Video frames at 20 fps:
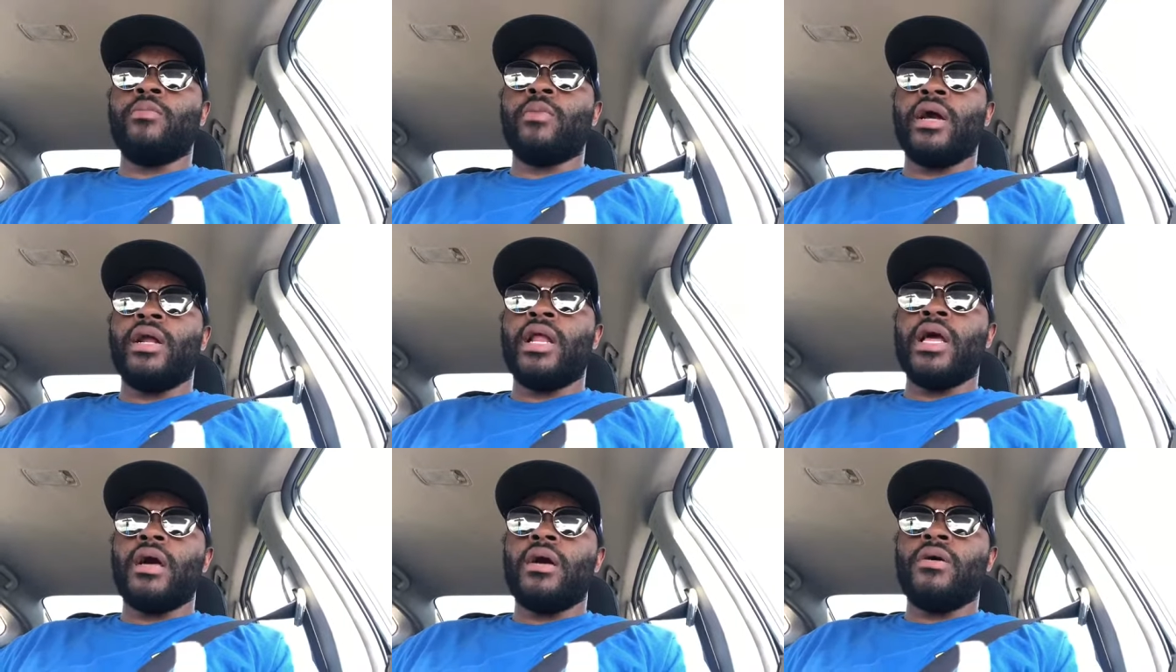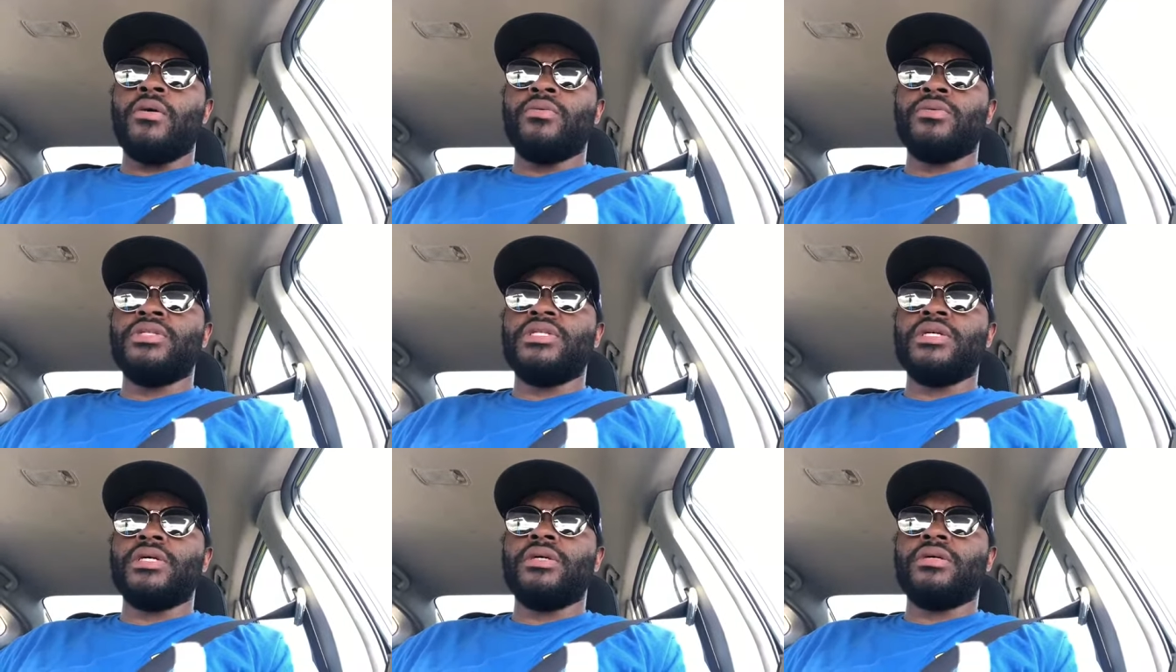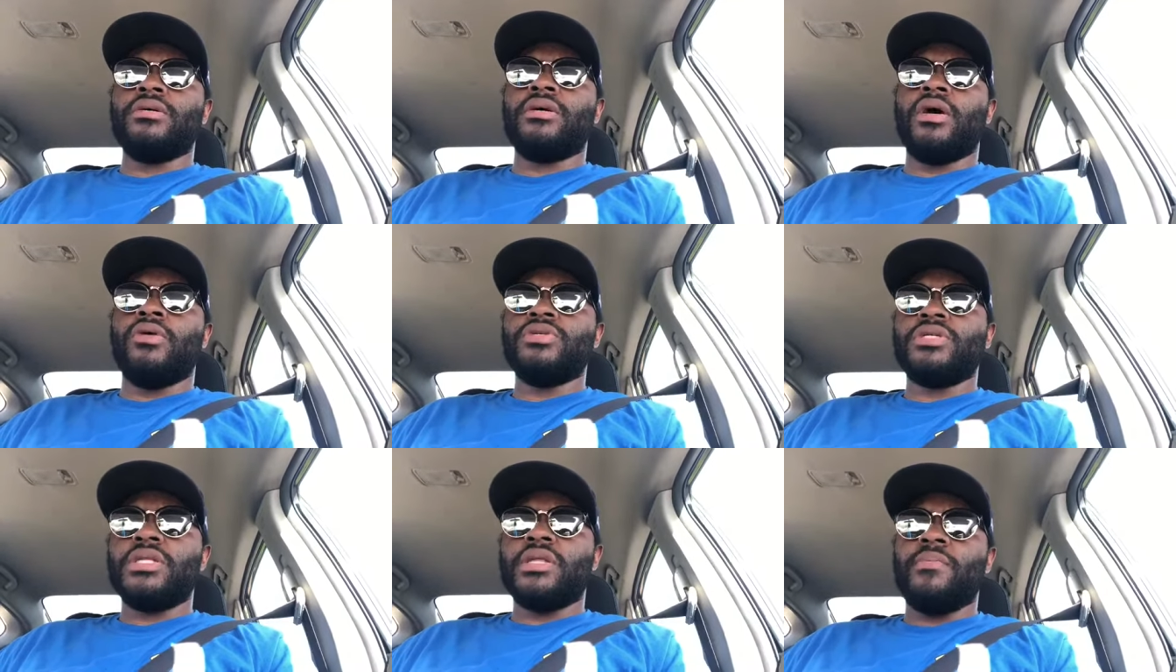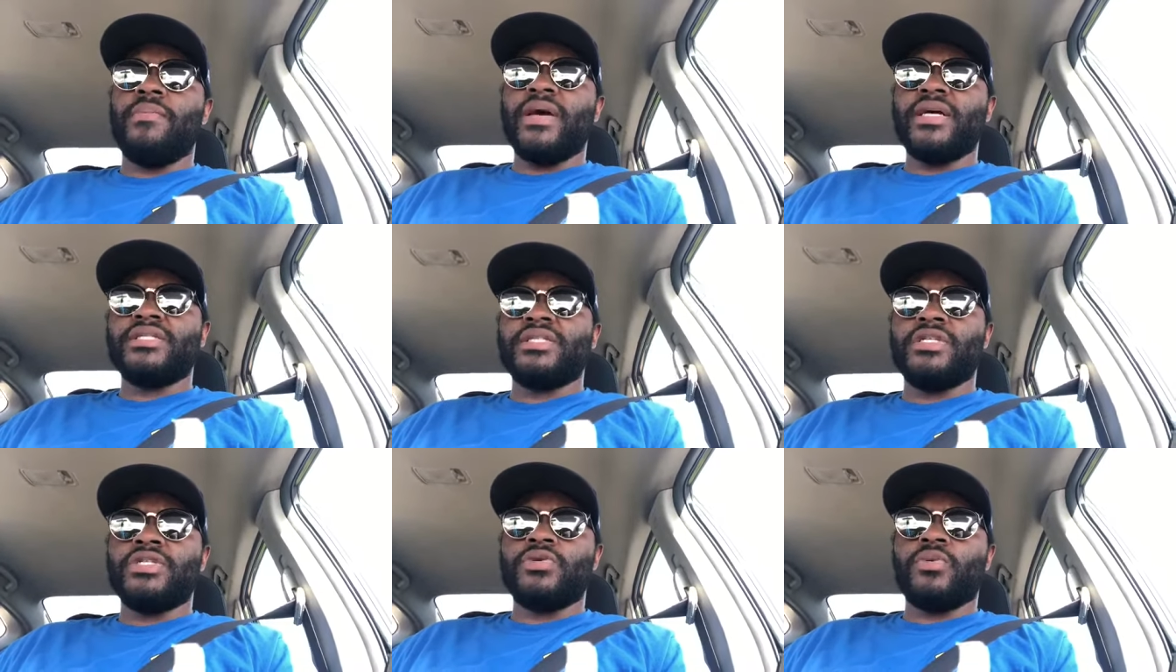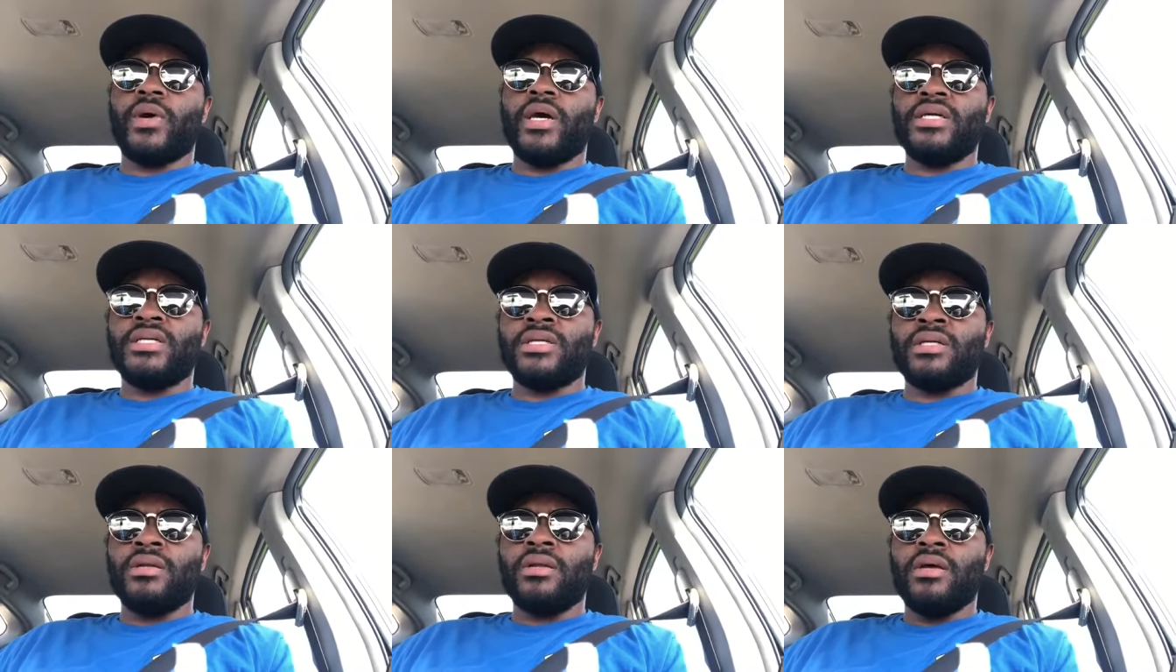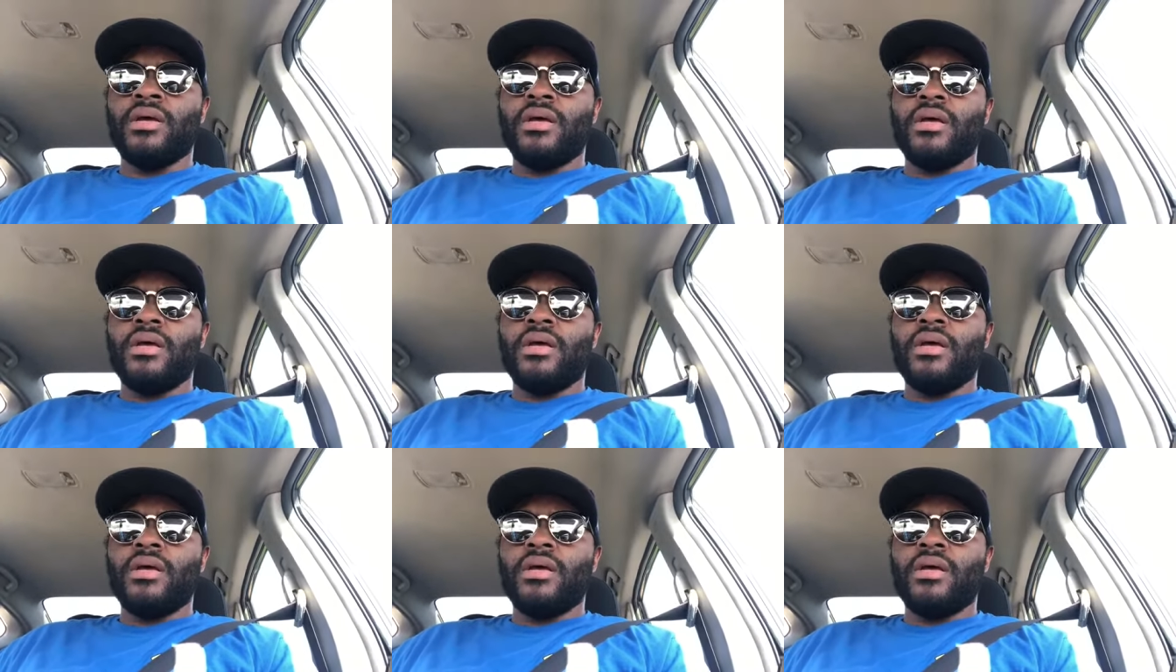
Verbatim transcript: right now to go to the best situation.